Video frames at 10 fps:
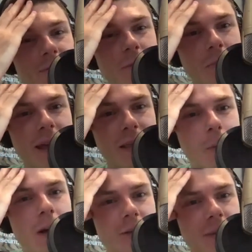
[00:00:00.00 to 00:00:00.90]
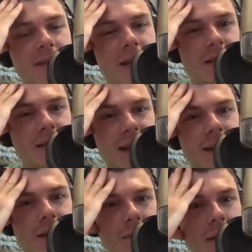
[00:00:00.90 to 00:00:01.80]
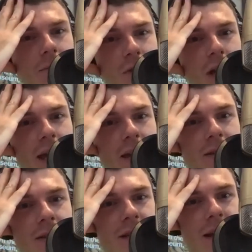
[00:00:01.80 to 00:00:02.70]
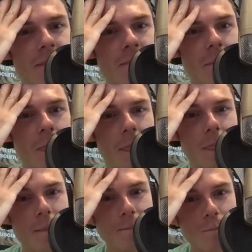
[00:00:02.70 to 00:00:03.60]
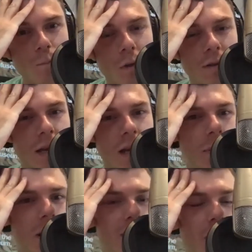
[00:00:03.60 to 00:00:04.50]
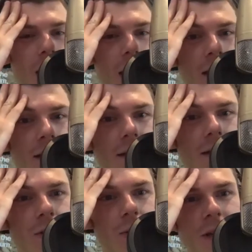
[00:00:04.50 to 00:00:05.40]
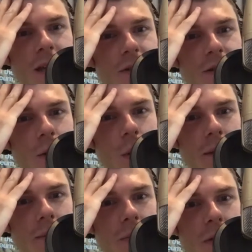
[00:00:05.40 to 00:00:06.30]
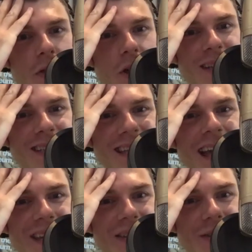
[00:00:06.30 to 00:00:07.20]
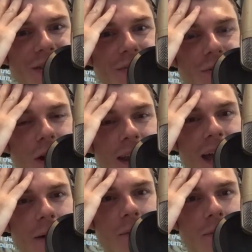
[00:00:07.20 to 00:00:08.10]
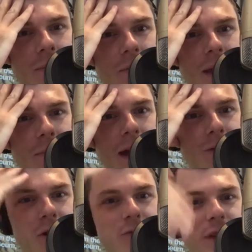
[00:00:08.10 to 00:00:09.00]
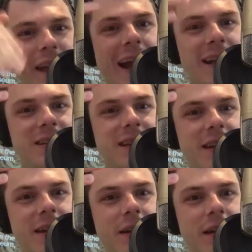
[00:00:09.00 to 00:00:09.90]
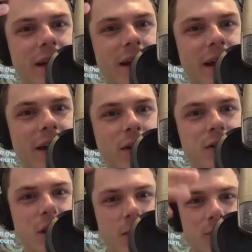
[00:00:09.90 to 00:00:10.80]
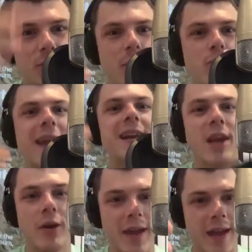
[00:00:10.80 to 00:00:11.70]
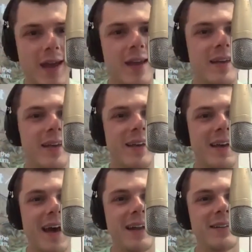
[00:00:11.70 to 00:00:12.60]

to be the world's best dancer now that MJ has sadly passed away. Do you want to give us a quick, maybe 30 seconds right now, and me and Patrick can react, just on the radio here. And